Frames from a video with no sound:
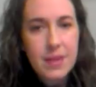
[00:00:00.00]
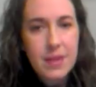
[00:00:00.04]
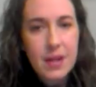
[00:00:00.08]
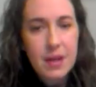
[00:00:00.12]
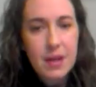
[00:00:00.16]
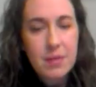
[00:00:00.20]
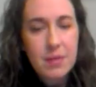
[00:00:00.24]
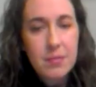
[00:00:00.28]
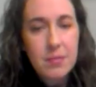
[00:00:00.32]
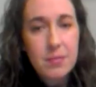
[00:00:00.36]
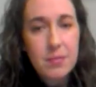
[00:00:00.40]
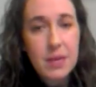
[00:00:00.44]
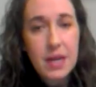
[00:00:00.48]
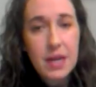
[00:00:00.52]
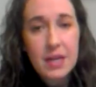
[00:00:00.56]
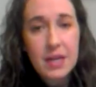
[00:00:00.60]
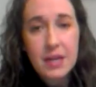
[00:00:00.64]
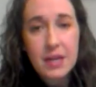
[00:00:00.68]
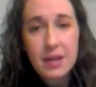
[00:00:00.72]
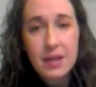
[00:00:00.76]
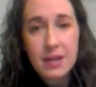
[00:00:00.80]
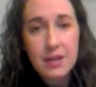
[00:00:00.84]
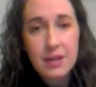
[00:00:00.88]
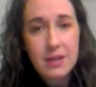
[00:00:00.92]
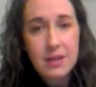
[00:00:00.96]

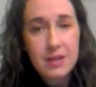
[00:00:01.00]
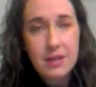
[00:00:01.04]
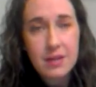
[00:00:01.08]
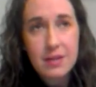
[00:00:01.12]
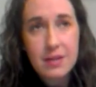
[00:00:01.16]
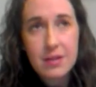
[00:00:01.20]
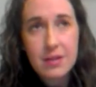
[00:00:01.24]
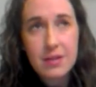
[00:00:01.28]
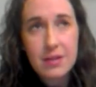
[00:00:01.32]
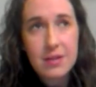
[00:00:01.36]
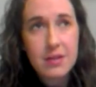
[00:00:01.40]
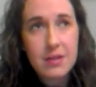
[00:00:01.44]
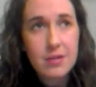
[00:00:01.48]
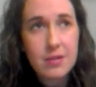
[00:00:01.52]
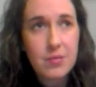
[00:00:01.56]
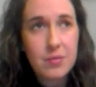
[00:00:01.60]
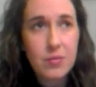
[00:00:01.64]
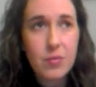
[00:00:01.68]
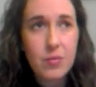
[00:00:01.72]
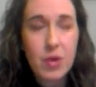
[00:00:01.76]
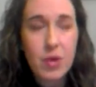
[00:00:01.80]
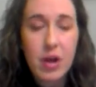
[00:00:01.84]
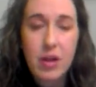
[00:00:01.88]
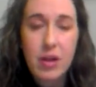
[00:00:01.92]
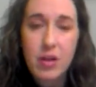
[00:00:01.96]
making
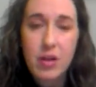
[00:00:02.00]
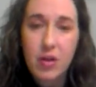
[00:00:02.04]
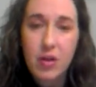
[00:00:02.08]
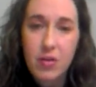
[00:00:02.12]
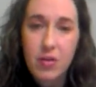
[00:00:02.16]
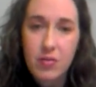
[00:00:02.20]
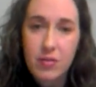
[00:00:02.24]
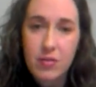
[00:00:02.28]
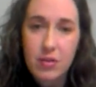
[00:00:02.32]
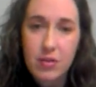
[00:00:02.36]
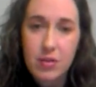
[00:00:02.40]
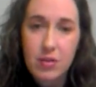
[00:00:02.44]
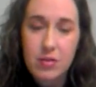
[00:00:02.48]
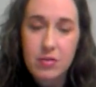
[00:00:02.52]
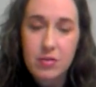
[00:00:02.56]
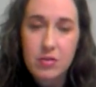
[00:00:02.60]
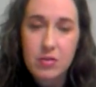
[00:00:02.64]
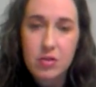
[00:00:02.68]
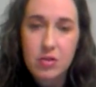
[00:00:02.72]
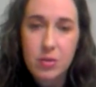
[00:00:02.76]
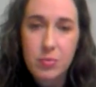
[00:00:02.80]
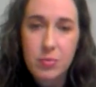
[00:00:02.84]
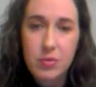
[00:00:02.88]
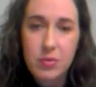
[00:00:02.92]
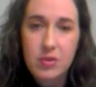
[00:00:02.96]
well over
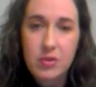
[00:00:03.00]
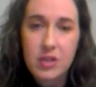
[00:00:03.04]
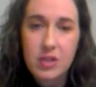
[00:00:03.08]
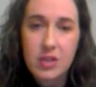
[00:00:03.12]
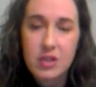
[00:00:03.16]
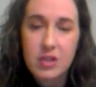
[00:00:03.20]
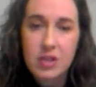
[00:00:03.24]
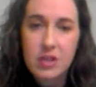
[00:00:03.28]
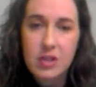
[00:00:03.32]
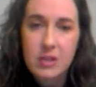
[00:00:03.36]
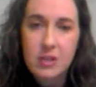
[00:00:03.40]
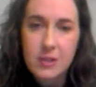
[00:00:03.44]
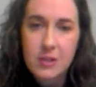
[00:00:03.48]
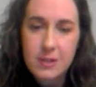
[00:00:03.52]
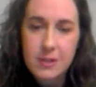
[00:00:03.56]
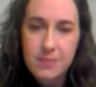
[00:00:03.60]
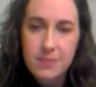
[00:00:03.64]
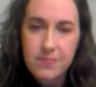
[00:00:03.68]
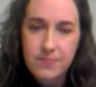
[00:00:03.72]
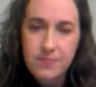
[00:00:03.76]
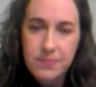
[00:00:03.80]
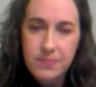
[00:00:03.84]
triple digits